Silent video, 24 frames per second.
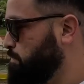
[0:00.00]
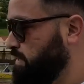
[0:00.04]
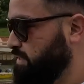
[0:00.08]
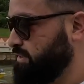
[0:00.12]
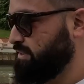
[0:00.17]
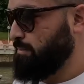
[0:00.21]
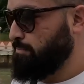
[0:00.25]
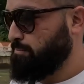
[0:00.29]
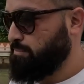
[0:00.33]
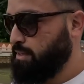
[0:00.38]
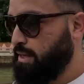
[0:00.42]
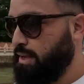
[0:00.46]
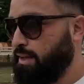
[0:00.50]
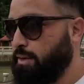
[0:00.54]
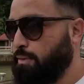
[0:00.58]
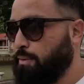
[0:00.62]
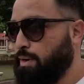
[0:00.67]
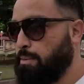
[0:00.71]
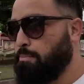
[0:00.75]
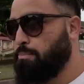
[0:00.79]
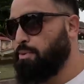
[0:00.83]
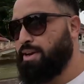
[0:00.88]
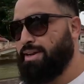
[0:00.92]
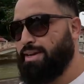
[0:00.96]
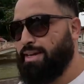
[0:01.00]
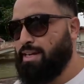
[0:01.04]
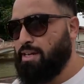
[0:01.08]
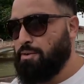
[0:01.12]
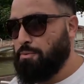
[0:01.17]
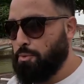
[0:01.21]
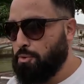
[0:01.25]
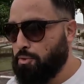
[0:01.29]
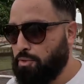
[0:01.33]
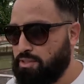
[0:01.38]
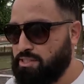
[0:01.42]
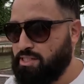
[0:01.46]
because I don't want to break
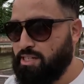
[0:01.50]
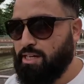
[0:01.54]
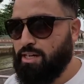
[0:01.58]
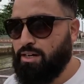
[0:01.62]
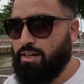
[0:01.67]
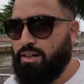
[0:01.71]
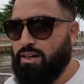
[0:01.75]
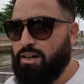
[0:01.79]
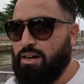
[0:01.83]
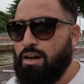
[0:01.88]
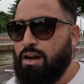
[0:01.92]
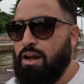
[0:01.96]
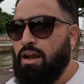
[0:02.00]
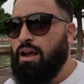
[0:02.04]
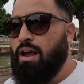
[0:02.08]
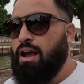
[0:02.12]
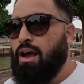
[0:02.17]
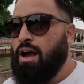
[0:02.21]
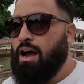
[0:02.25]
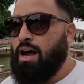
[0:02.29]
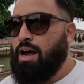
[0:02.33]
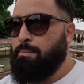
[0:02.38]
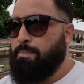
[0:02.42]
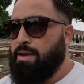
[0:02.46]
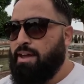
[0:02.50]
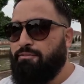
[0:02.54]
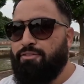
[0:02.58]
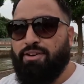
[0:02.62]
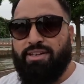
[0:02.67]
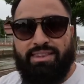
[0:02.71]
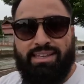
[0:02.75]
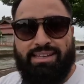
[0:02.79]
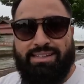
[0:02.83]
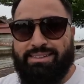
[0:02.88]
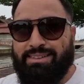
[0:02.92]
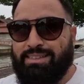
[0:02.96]
any rules here.
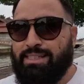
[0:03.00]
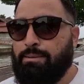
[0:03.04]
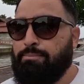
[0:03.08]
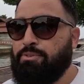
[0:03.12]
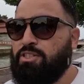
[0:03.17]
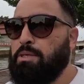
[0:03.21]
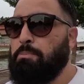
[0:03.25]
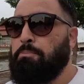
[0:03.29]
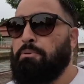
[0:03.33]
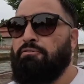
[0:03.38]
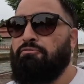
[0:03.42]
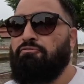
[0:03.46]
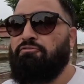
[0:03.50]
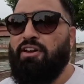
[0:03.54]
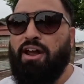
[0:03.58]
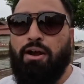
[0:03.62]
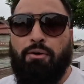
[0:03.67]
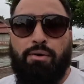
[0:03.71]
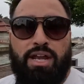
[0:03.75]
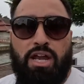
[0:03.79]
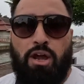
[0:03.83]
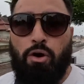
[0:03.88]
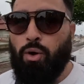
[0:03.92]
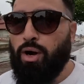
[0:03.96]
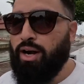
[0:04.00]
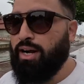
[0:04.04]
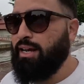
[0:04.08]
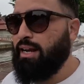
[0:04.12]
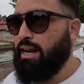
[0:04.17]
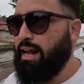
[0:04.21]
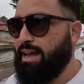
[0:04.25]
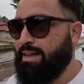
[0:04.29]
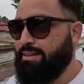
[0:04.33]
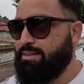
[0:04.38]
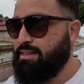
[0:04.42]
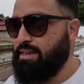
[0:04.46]
Everything seems to be very
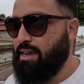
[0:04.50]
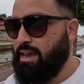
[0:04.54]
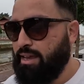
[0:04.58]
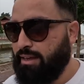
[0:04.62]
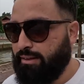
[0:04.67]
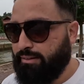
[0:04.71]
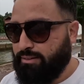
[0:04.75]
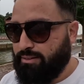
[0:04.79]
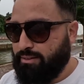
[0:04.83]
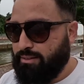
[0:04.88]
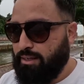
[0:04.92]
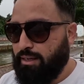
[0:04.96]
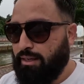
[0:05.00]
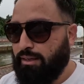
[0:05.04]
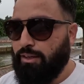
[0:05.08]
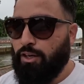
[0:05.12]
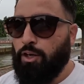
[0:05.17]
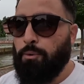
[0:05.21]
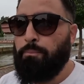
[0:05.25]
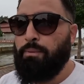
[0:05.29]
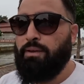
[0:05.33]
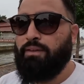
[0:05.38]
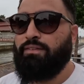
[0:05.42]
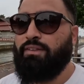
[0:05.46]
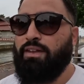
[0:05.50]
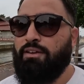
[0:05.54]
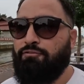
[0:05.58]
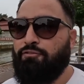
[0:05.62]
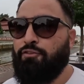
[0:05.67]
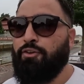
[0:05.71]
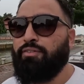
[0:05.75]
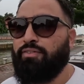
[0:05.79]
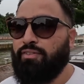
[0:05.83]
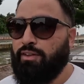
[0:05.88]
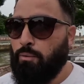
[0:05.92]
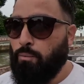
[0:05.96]
organized. It's a little bit
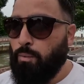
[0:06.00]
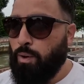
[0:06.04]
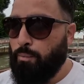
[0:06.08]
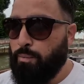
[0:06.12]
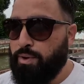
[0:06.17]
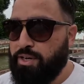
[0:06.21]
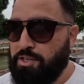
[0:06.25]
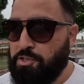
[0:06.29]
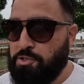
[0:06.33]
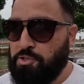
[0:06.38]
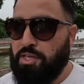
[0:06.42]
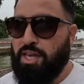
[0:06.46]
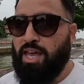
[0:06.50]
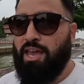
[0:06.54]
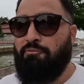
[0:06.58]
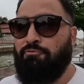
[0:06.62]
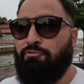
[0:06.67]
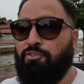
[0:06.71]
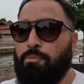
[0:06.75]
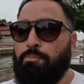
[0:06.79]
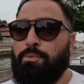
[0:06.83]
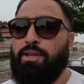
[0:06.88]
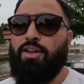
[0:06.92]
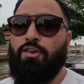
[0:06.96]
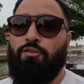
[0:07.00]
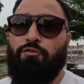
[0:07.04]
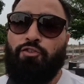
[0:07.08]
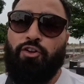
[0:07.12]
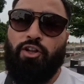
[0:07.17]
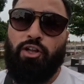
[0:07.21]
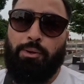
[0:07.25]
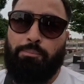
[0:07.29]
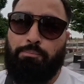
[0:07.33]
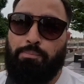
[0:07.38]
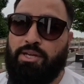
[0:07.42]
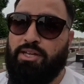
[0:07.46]
different than where we just came from in the
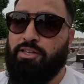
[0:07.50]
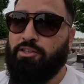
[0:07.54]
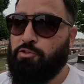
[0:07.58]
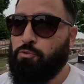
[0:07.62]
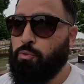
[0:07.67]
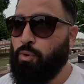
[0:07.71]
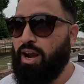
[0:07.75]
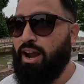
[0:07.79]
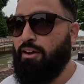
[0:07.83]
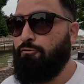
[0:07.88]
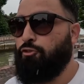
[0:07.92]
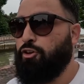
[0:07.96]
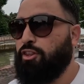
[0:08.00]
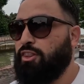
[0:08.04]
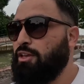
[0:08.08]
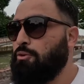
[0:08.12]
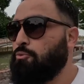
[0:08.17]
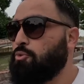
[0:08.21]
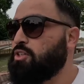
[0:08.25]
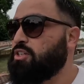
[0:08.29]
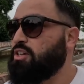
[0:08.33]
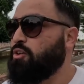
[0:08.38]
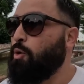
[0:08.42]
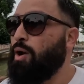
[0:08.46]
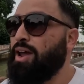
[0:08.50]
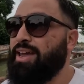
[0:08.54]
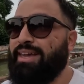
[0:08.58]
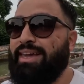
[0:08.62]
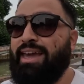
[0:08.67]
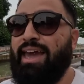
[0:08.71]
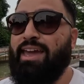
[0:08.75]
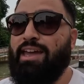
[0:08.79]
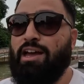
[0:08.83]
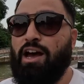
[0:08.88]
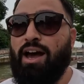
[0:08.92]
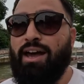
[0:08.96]
Philippines, where everything was
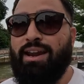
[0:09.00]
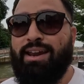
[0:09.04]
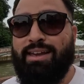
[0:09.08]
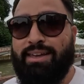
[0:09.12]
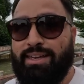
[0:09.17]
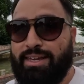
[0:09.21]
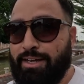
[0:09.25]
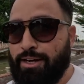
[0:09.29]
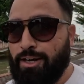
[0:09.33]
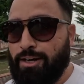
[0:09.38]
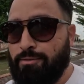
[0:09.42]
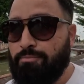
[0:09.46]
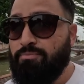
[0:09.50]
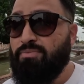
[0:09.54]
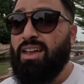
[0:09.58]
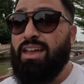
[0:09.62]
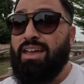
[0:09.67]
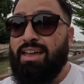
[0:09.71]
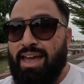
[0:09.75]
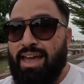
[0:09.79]
quite chaotic. Here,